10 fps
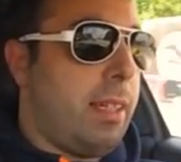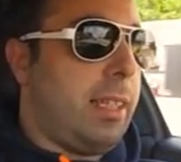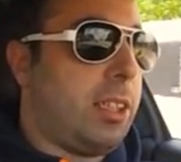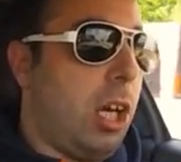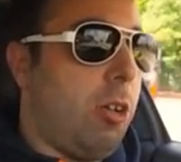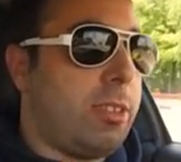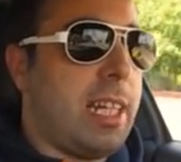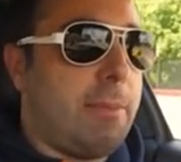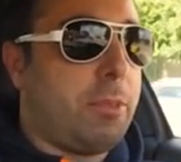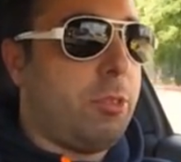It goes
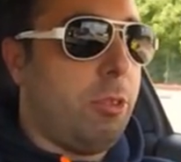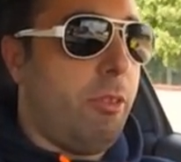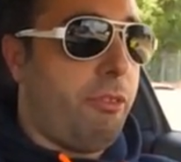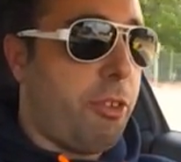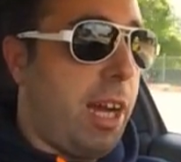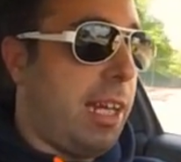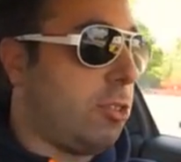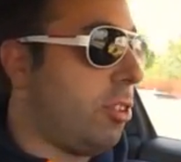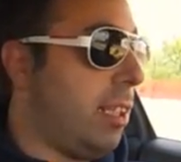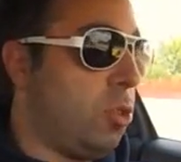up to
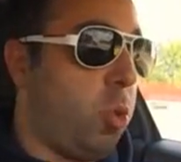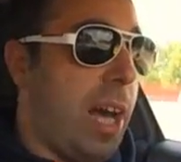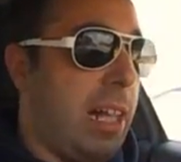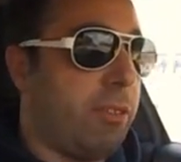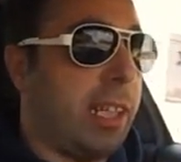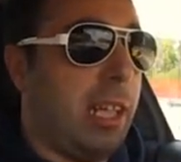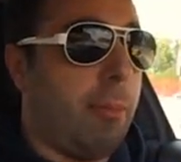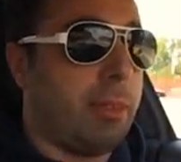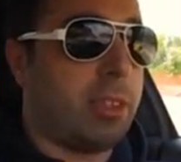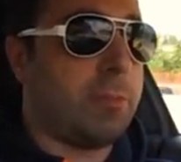312
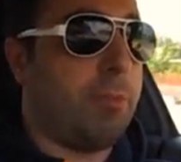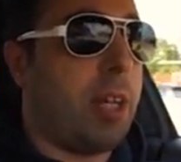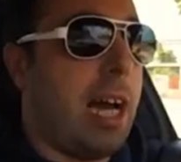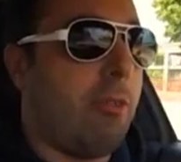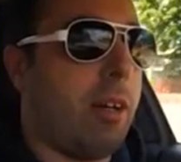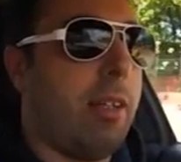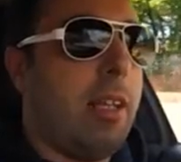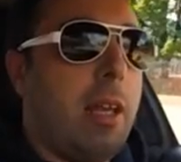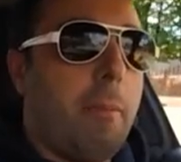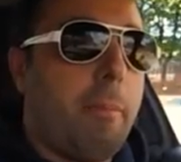kilometers per hour.
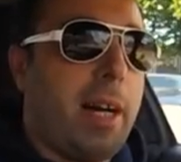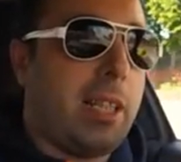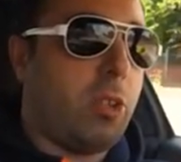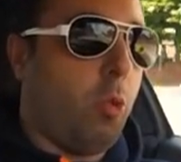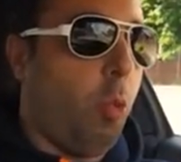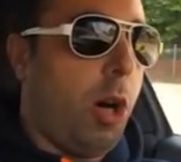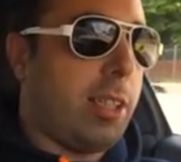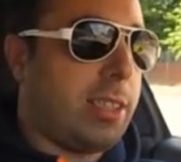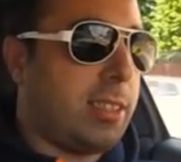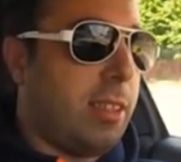But
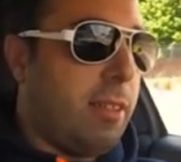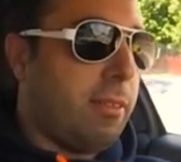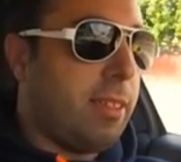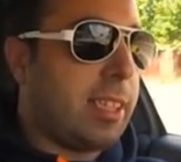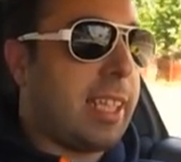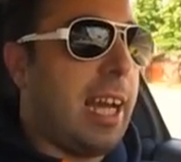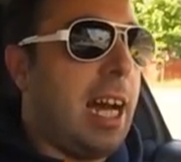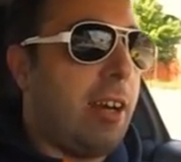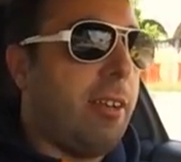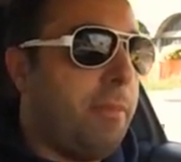what this
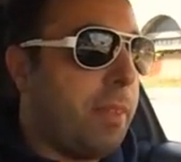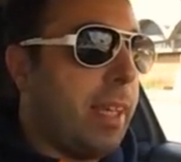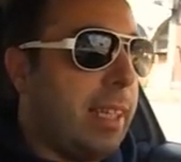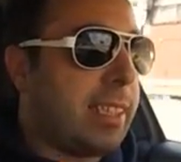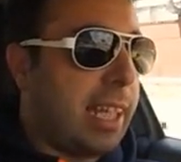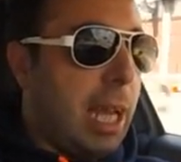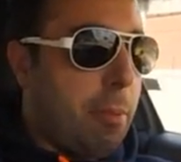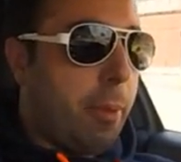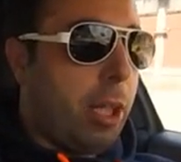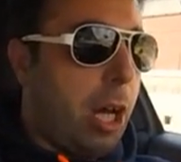car is
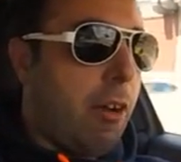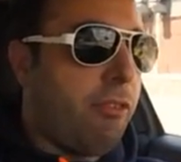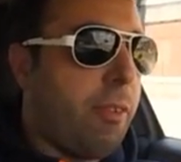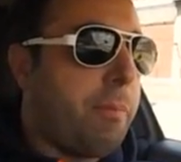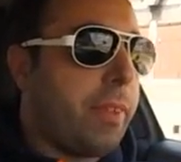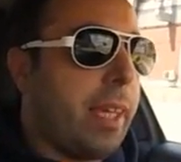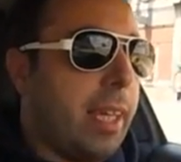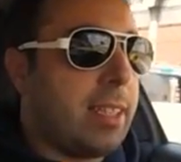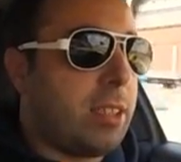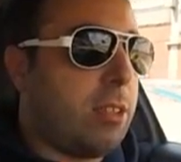capable of
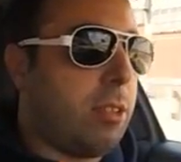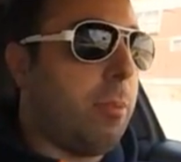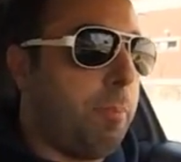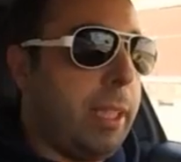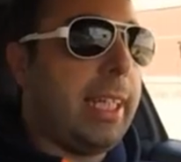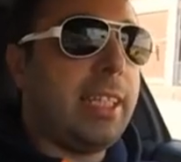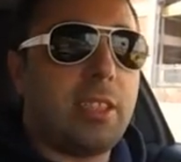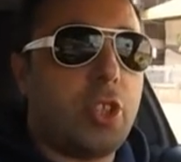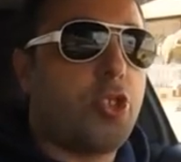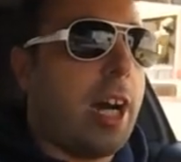is to please
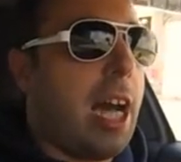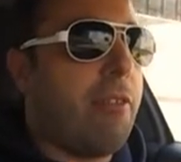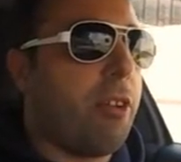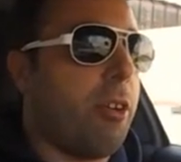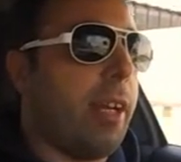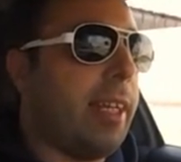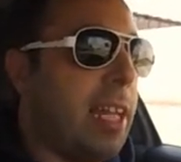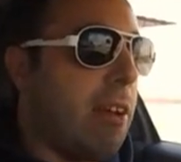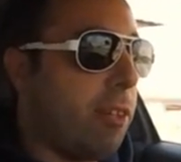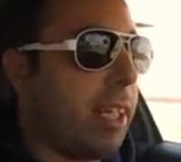the driver
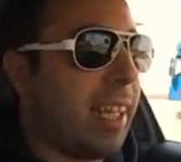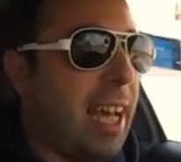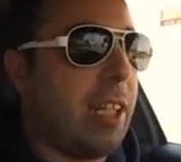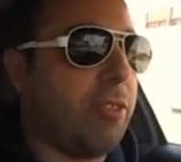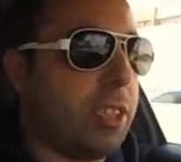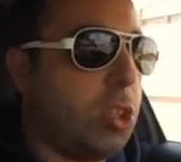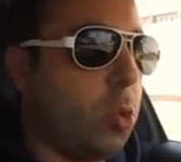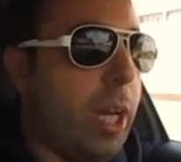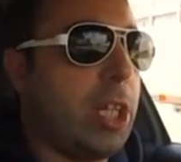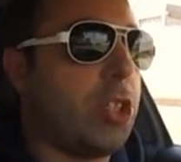in every kind of
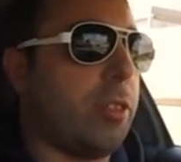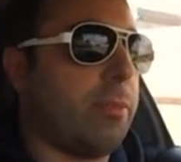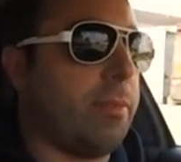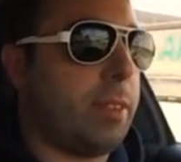situation.